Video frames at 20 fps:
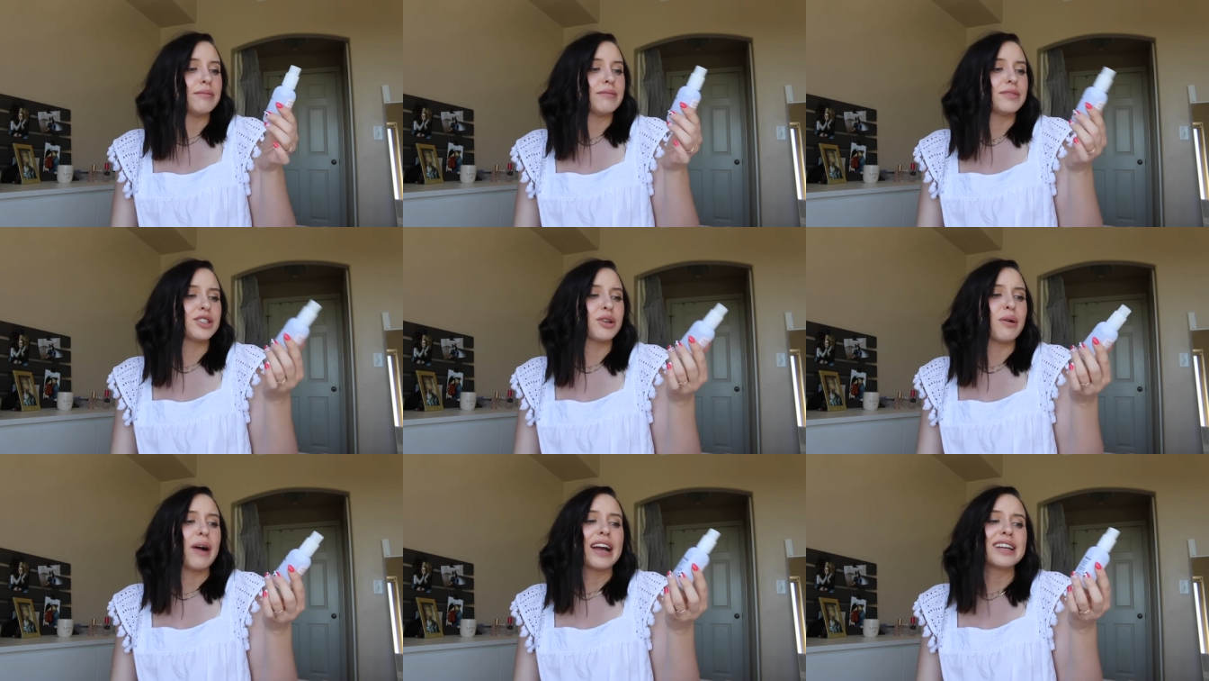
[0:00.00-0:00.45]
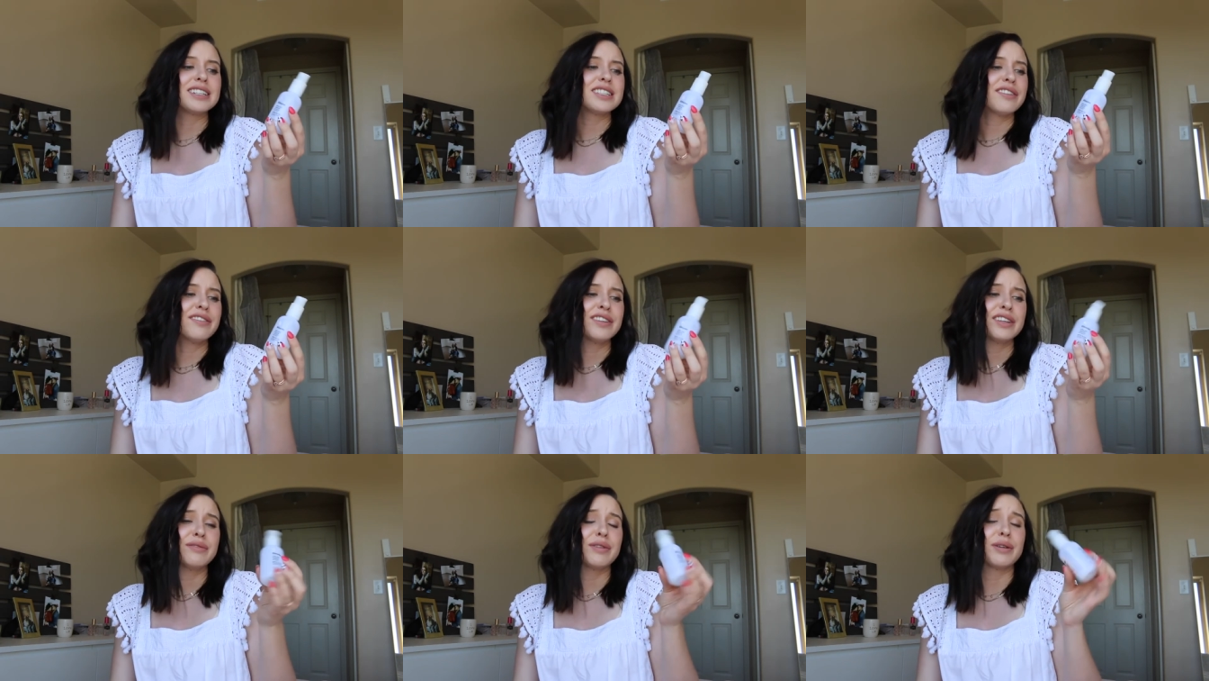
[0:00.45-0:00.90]
So I
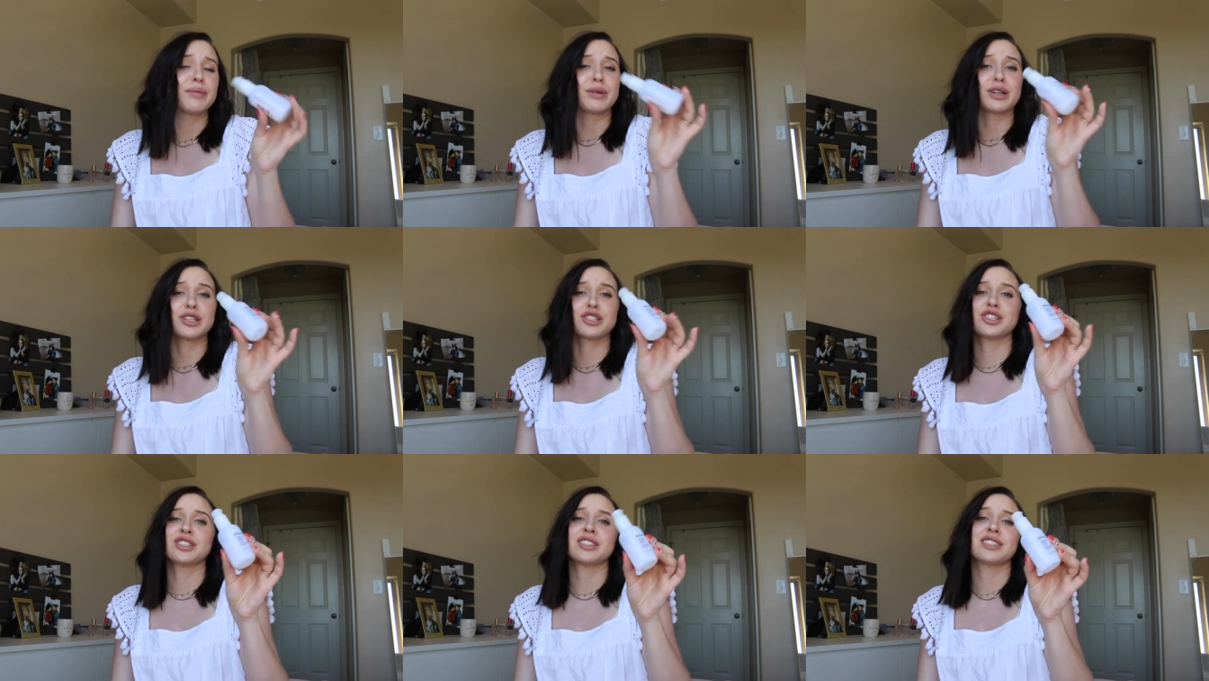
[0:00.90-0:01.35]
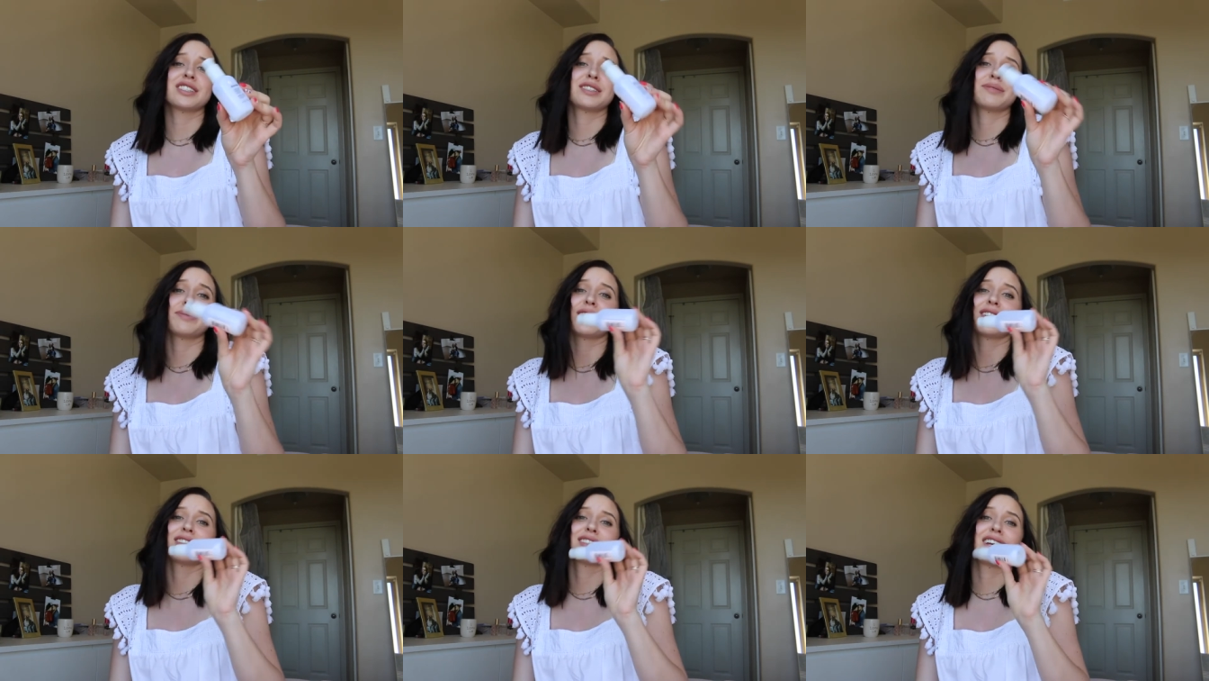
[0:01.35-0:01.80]
definitely repurchased
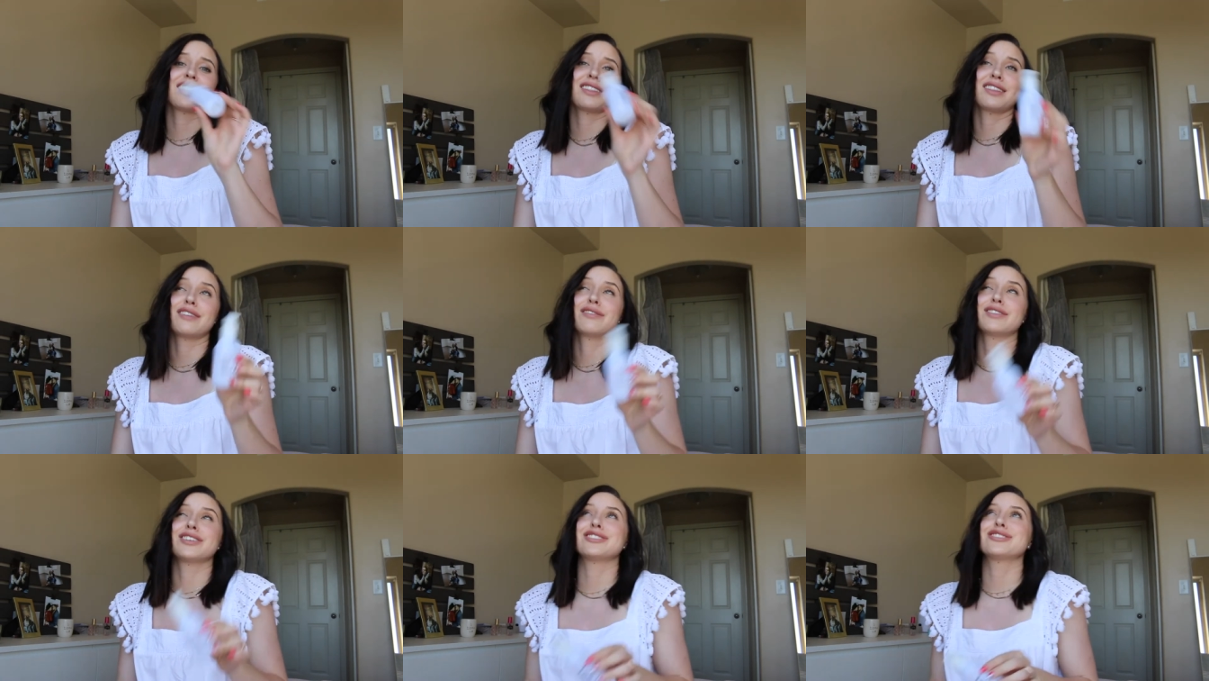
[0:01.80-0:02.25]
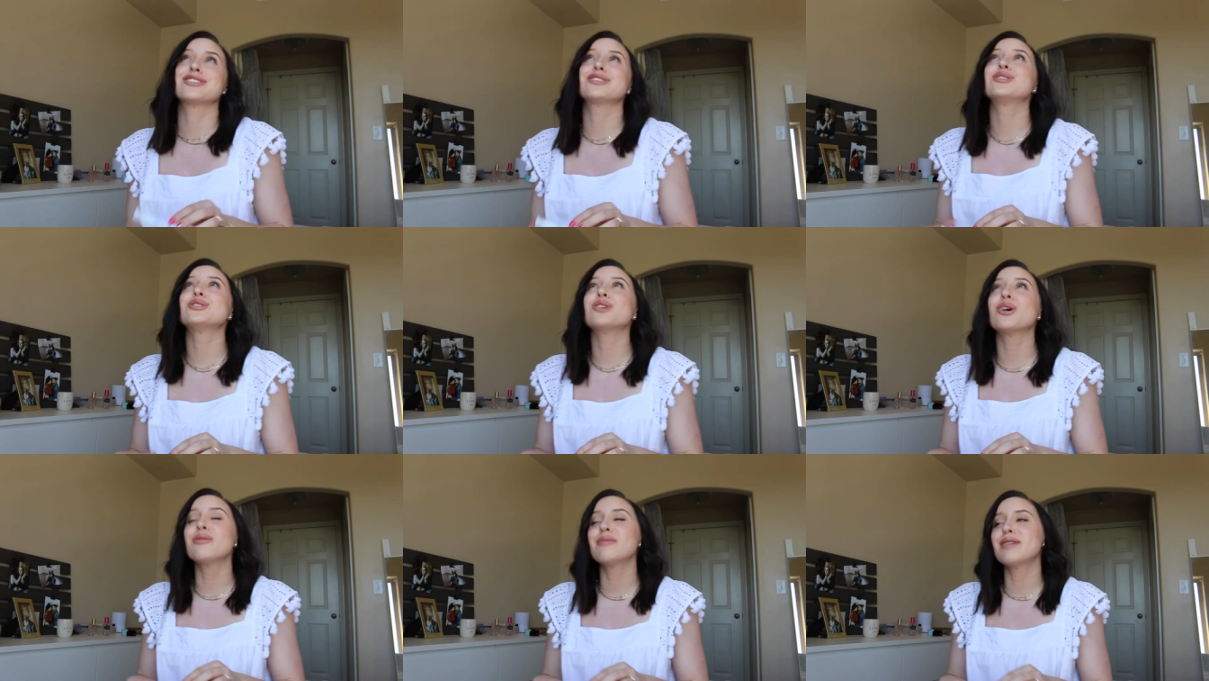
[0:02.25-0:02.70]
this because I love it
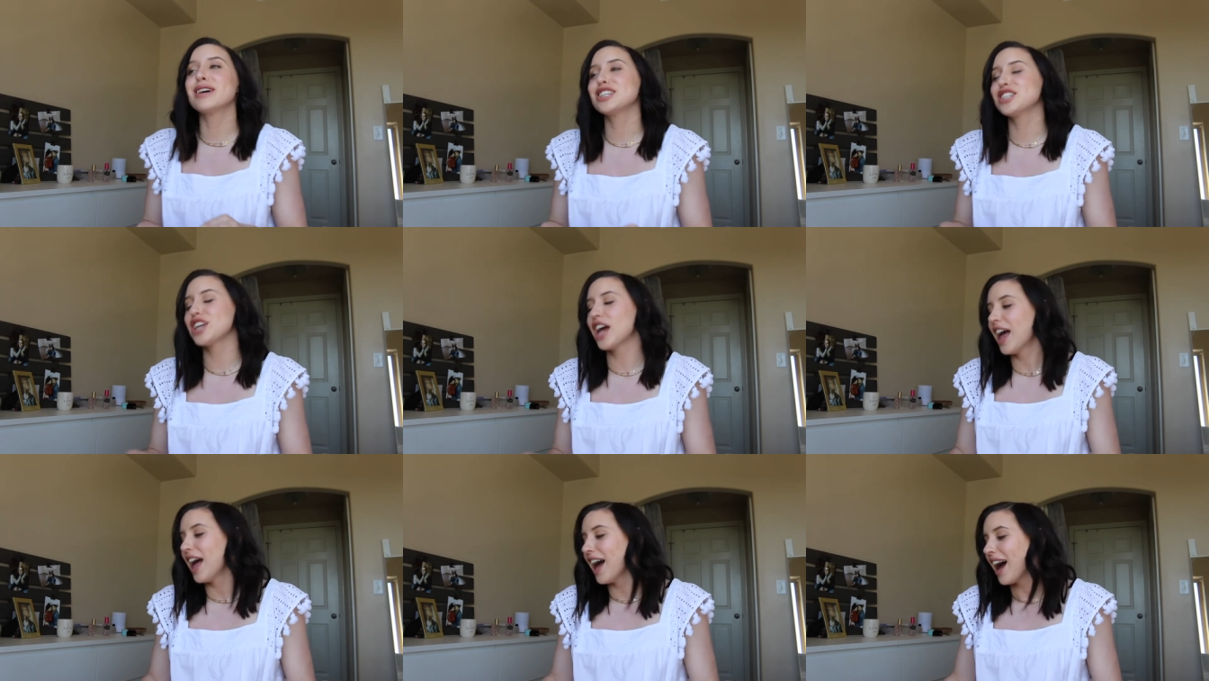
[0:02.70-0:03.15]
so much.